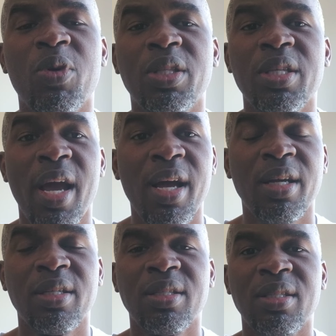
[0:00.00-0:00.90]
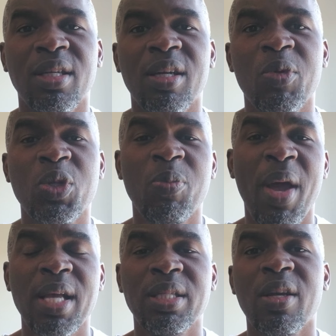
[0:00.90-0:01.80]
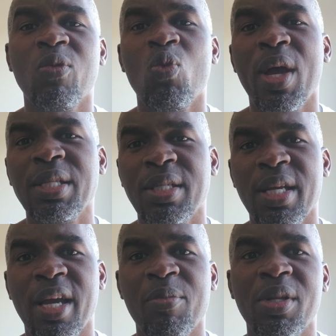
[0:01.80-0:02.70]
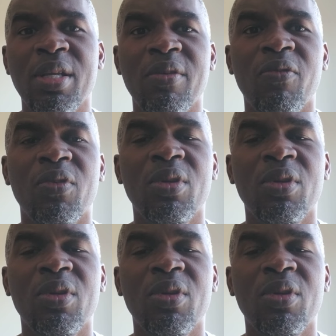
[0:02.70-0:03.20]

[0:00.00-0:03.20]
But yeah, it was passed on Wednesday, I believe.